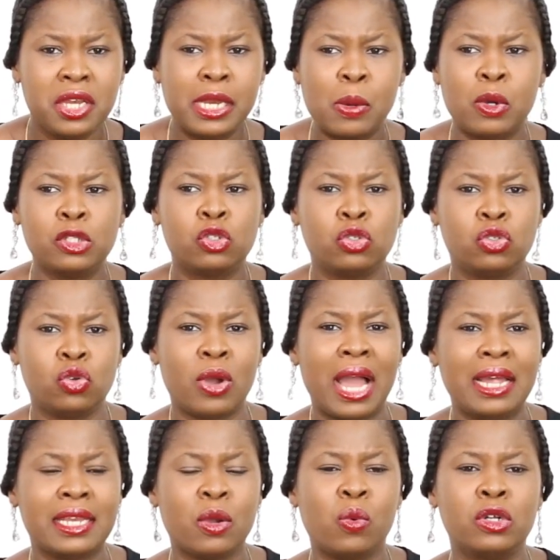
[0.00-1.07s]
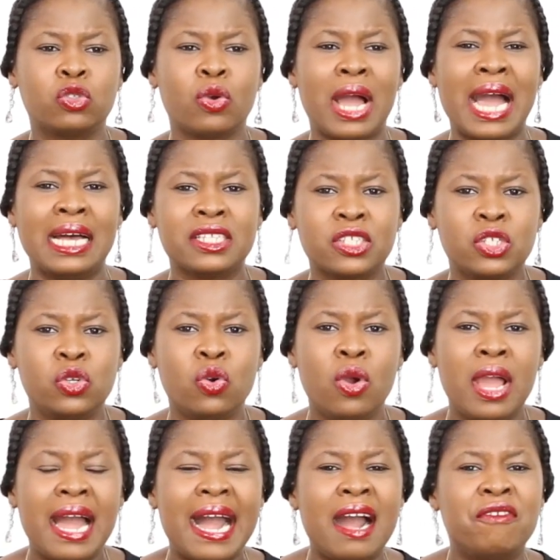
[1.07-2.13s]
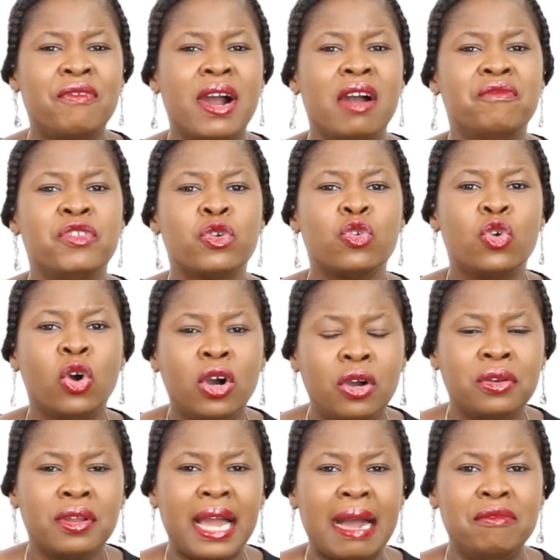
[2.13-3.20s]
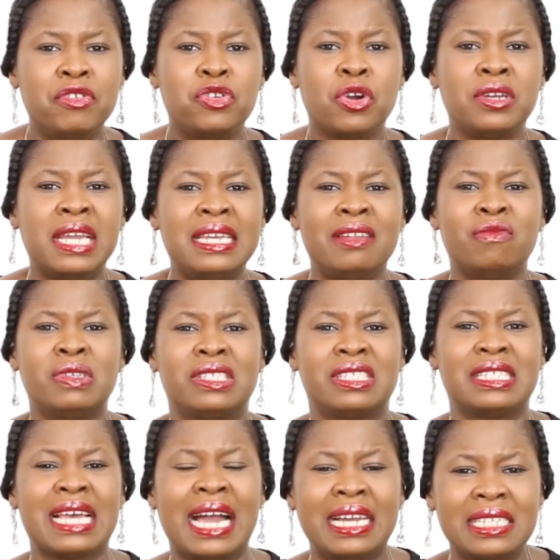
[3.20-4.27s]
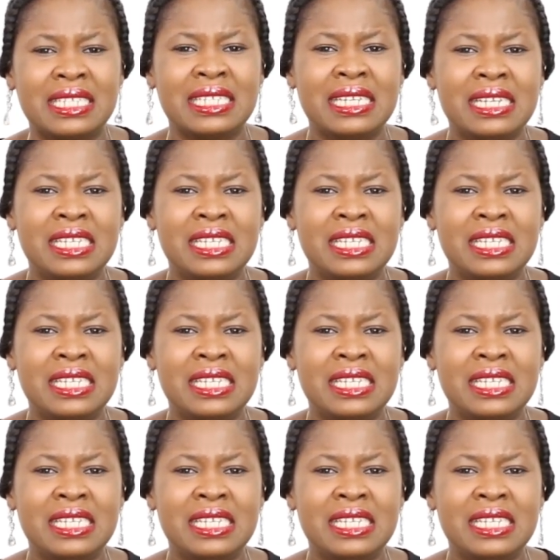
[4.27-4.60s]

They want to ask you, how far have you gone? Have you done any research?